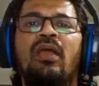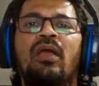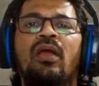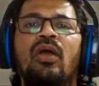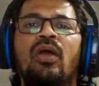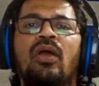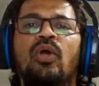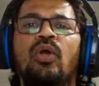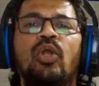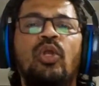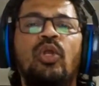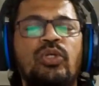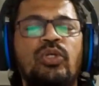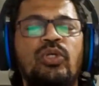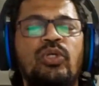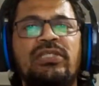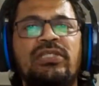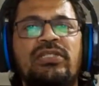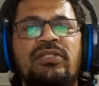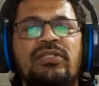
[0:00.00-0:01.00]
Closed
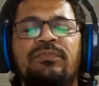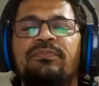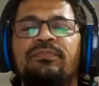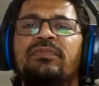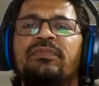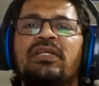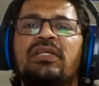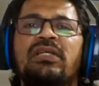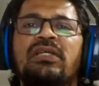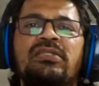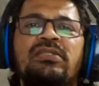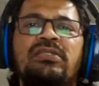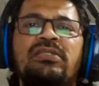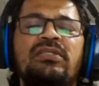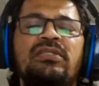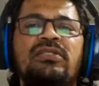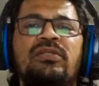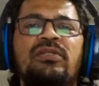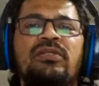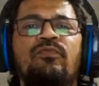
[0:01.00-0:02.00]
system,
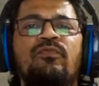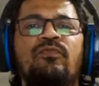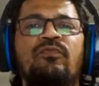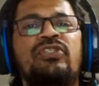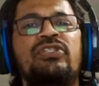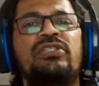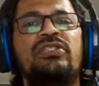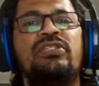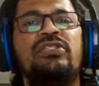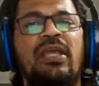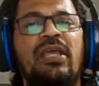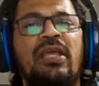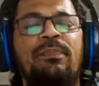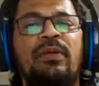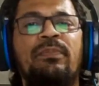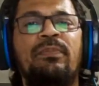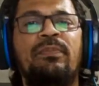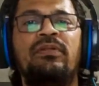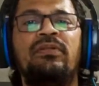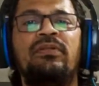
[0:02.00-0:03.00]
system which is
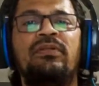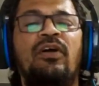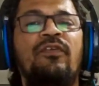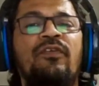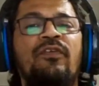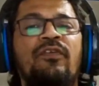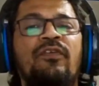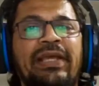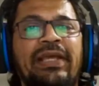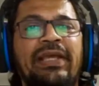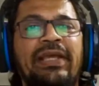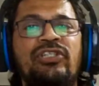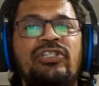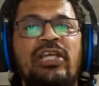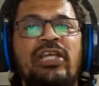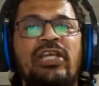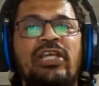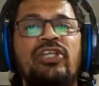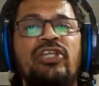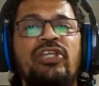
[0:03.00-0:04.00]
capable of
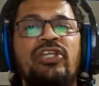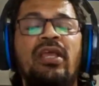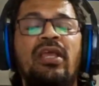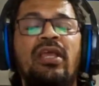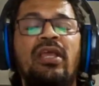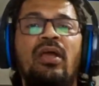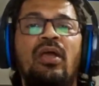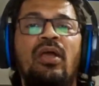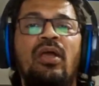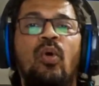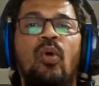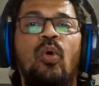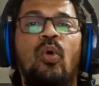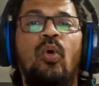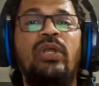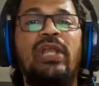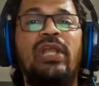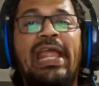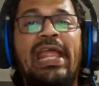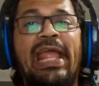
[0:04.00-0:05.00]
exchanging
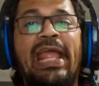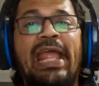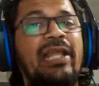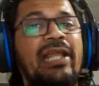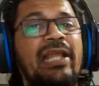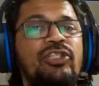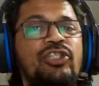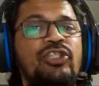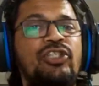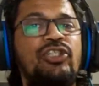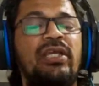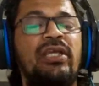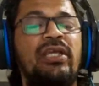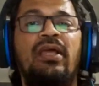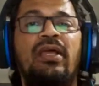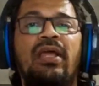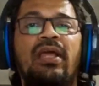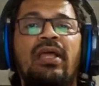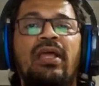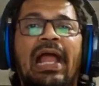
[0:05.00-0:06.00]
only energy
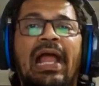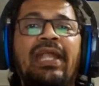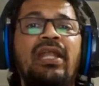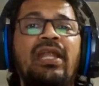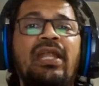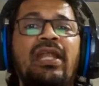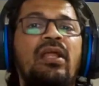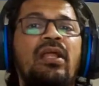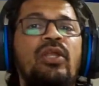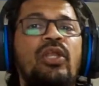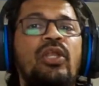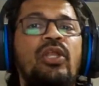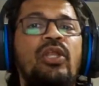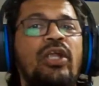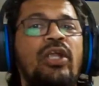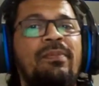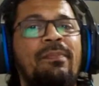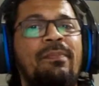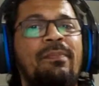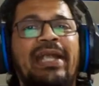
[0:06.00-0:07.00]
and
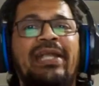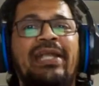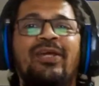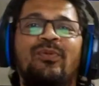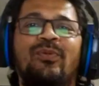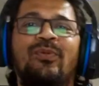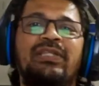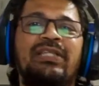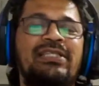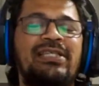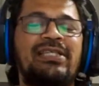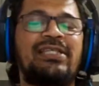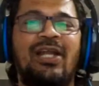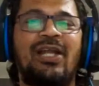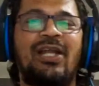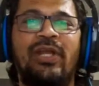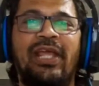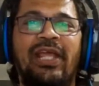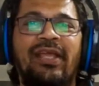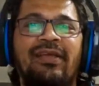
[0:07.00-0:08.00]
not matter with the
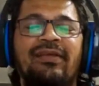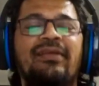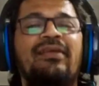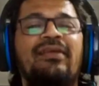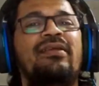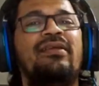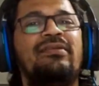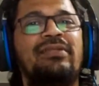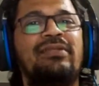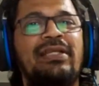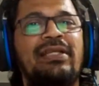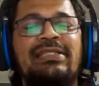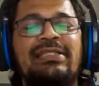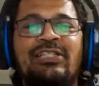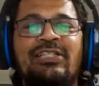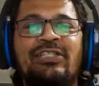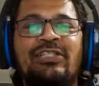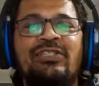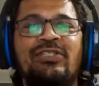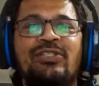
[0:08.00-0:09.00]
surrounding. Then such a
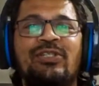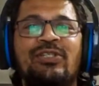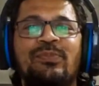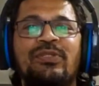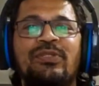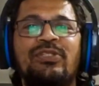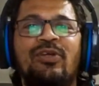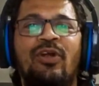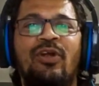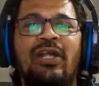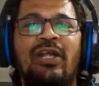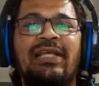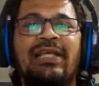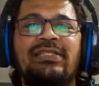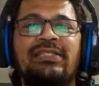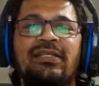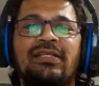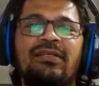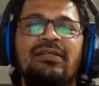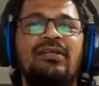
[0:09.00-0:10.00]
system is called as
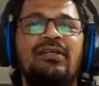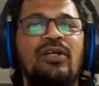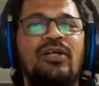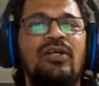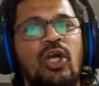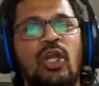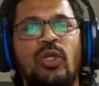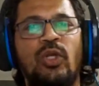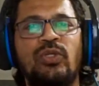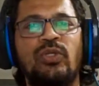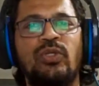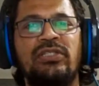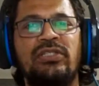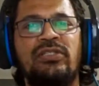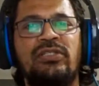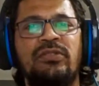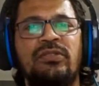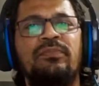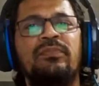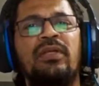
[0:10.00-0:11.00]
a closed
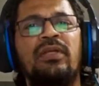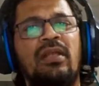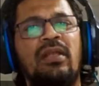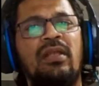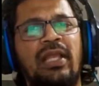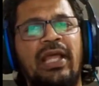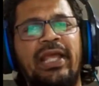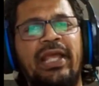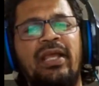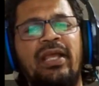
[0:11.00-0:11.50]
system. Like